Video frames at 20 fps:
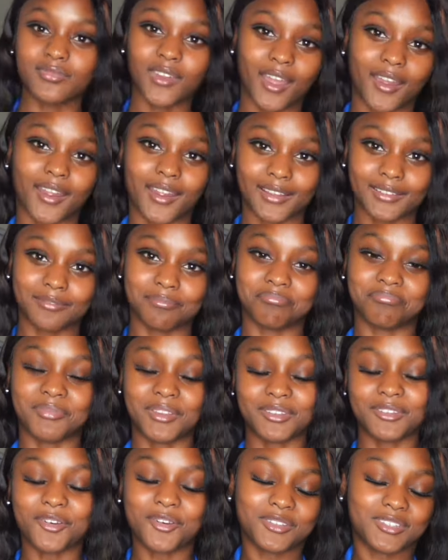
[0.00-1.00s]
All right,
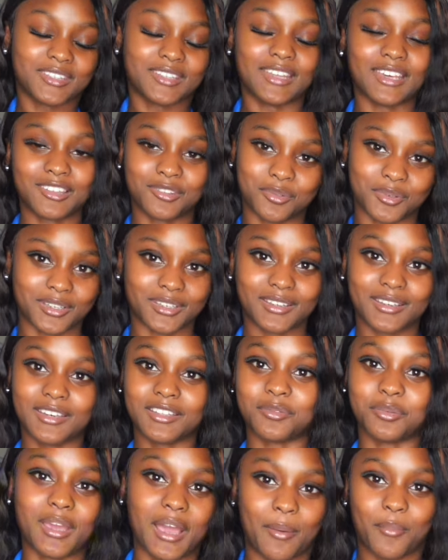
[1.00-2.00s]
let's go to the next one
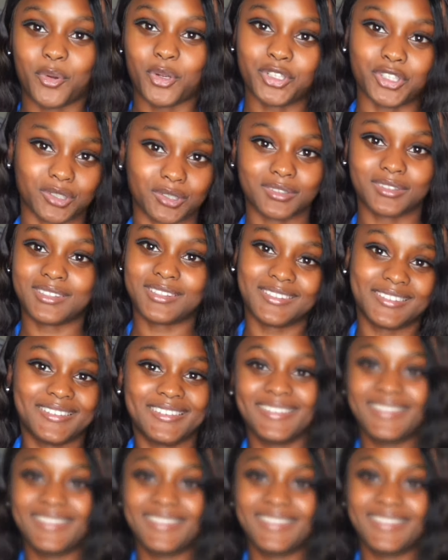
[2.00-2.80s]
because we got more shirts.